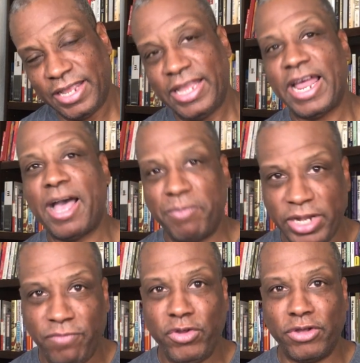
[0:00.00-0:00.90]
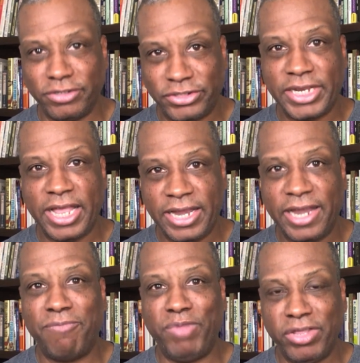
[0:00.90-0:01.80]
And how many of you understand that
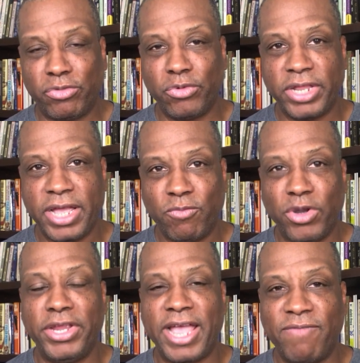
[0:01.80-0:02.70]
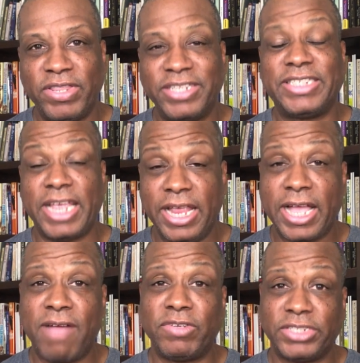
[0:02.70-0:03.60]
have been through that where you're having the same
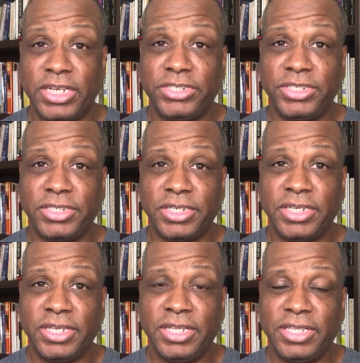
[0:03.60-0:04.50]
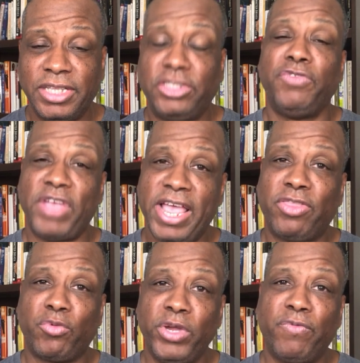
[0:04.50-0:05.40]
conversations that you've
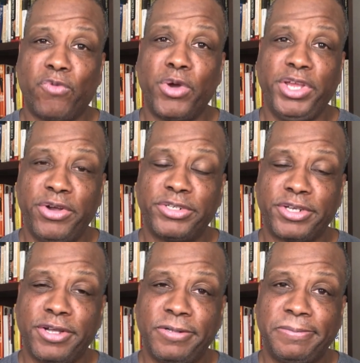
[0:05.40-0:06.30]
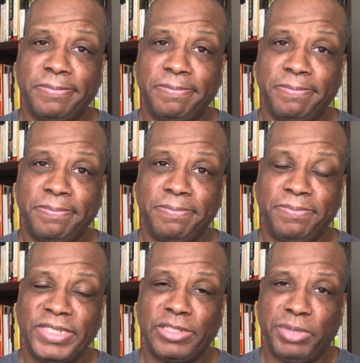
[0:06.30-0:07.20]
had three and four years ago?
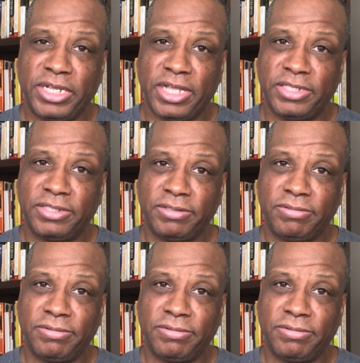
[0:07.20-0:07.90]
It's because